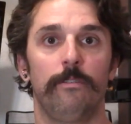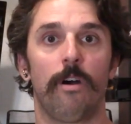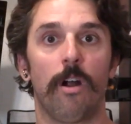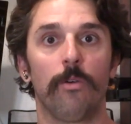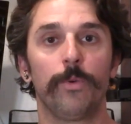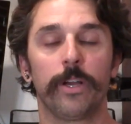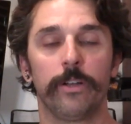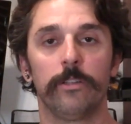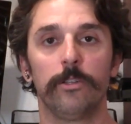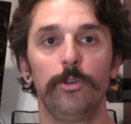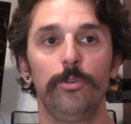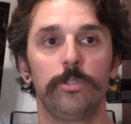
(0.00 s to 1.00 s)
Are we going to
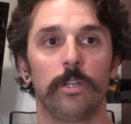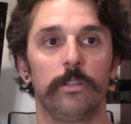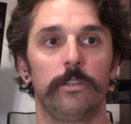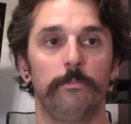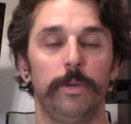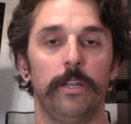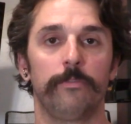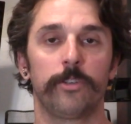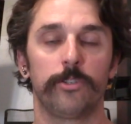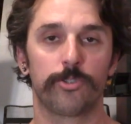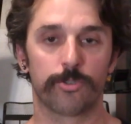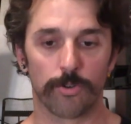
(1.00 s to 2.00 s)
lose a little bit of
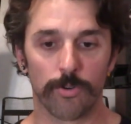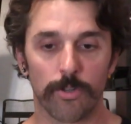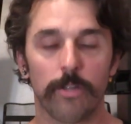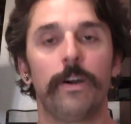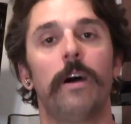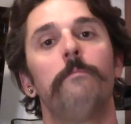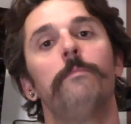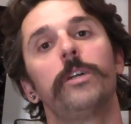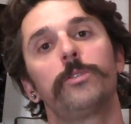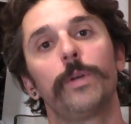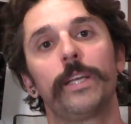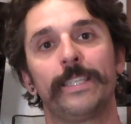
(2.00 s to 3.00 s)
control of how
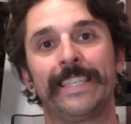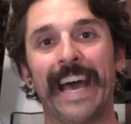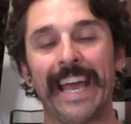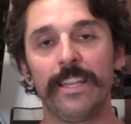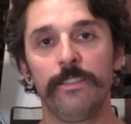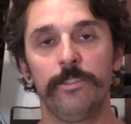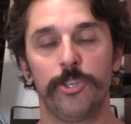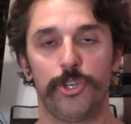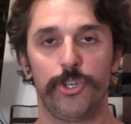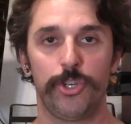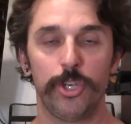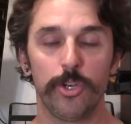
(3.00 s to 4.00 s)
much we can tighten the
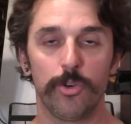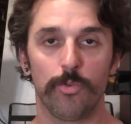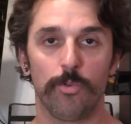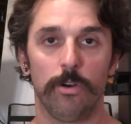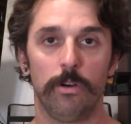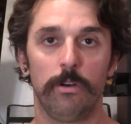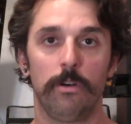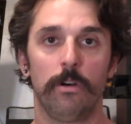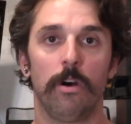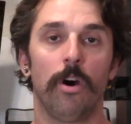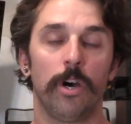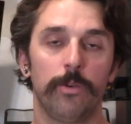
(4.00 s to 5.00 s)
shoe
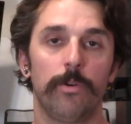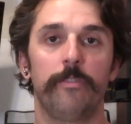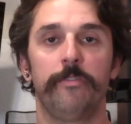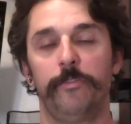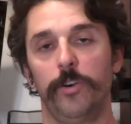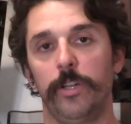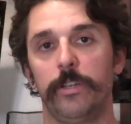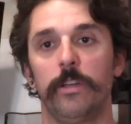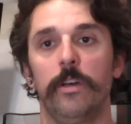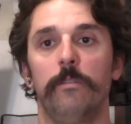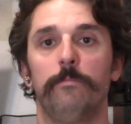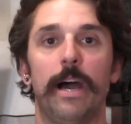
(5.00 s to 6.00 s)
onto our foot
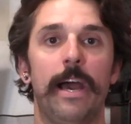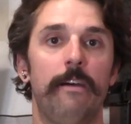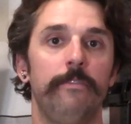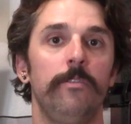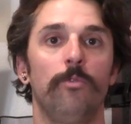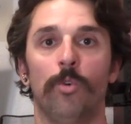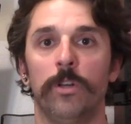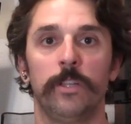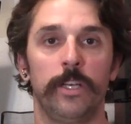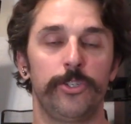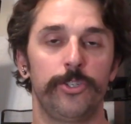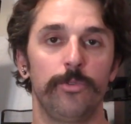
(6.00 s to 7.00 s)
by having 1
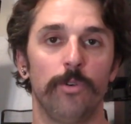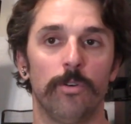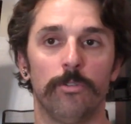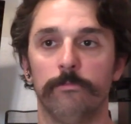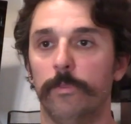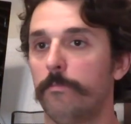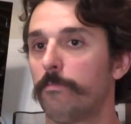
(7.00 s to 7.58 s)
less shoe hole?